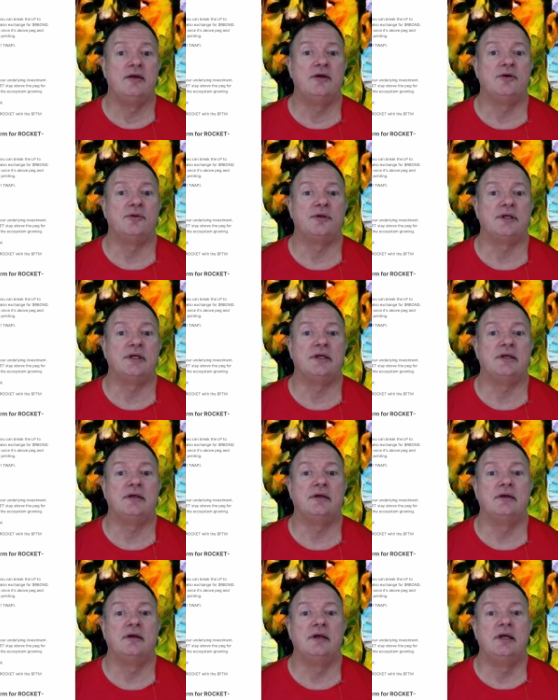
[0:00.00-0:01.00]

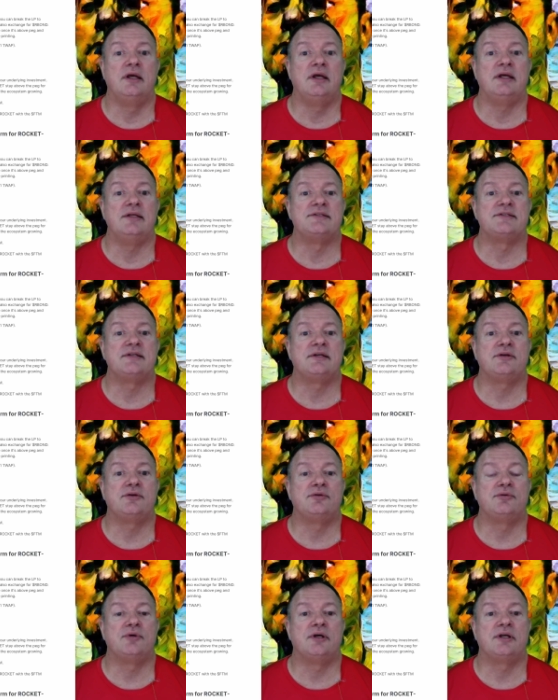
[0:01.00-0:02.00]
Okay, and stake
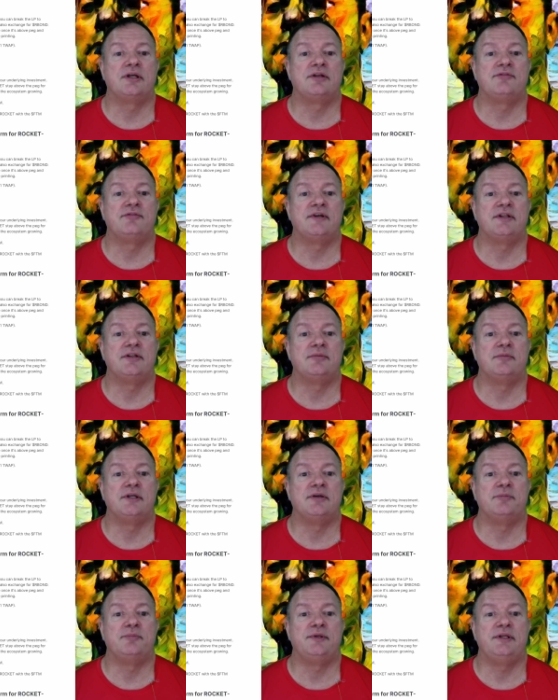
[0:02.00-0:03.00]
your Rocket Fantom
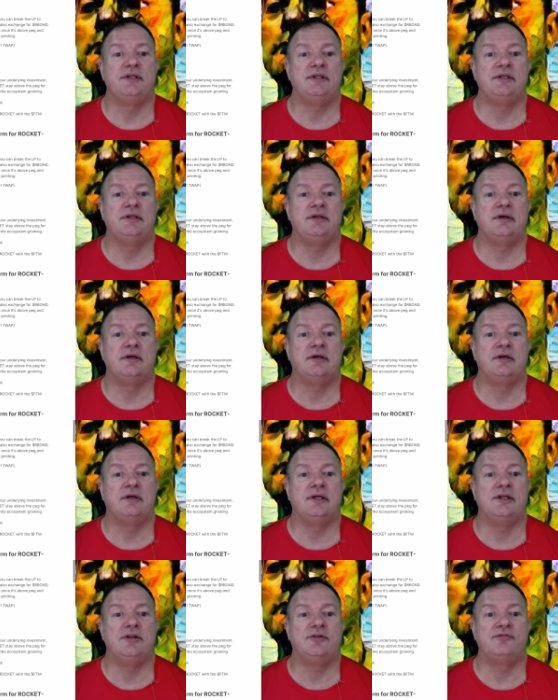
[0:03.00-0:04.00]
LP
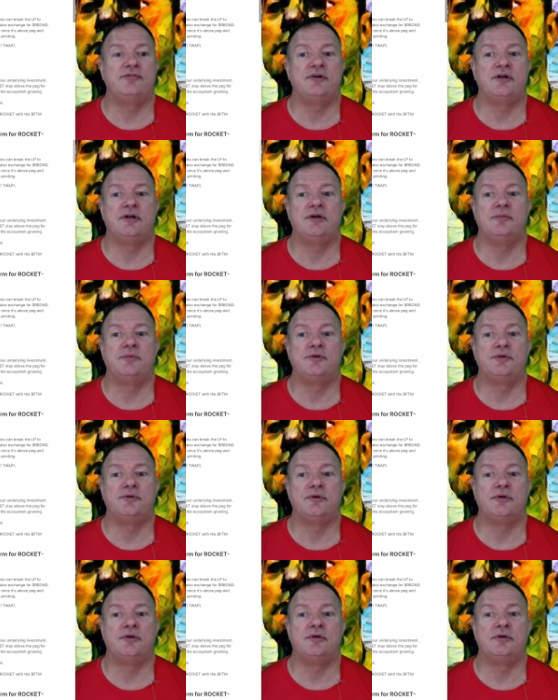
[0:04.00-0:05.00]
in the farm to
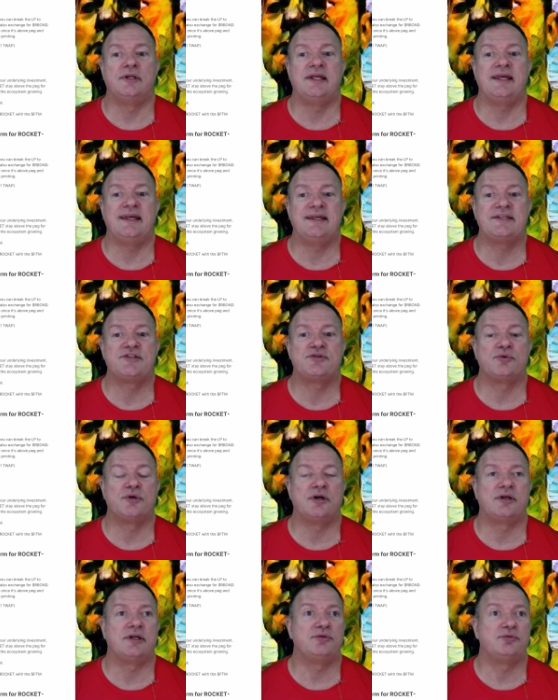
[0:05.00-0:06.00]
earn
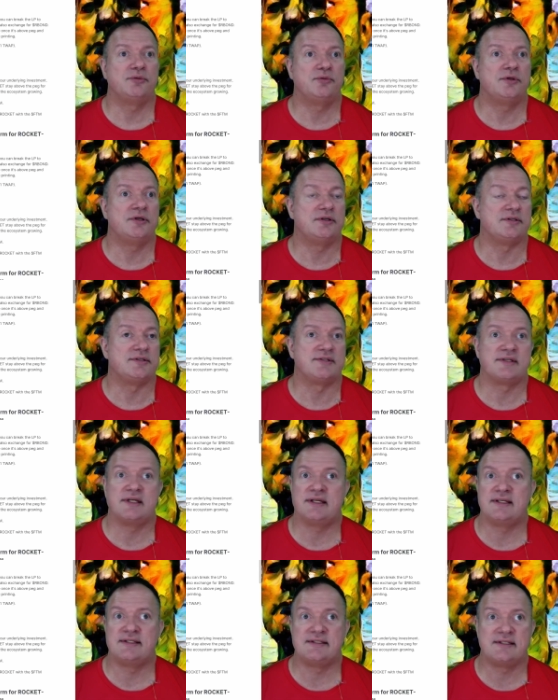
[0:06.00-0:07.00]
SROCKET rewards.
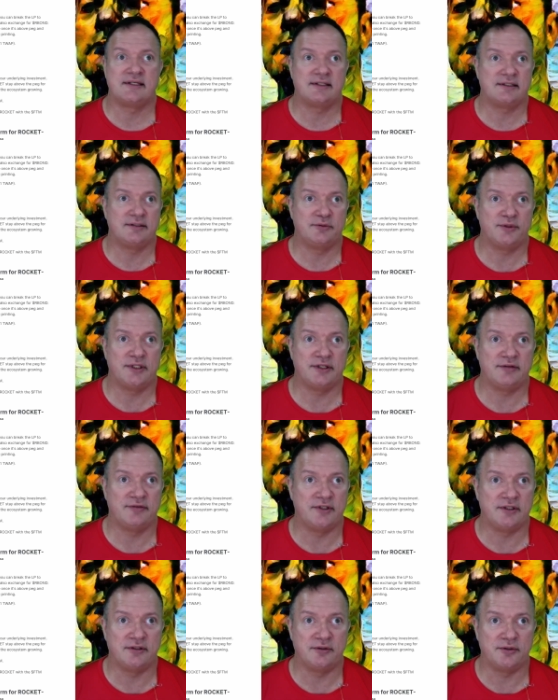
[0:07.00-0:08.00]
Exactly what I've
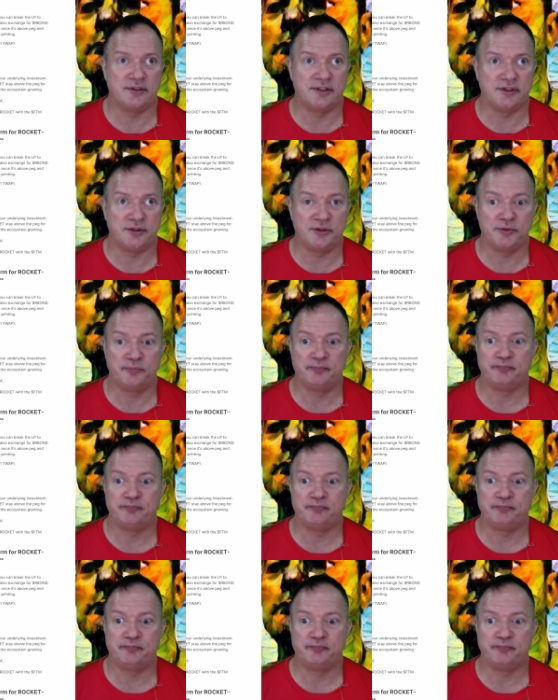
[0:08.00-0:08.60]
done earlier.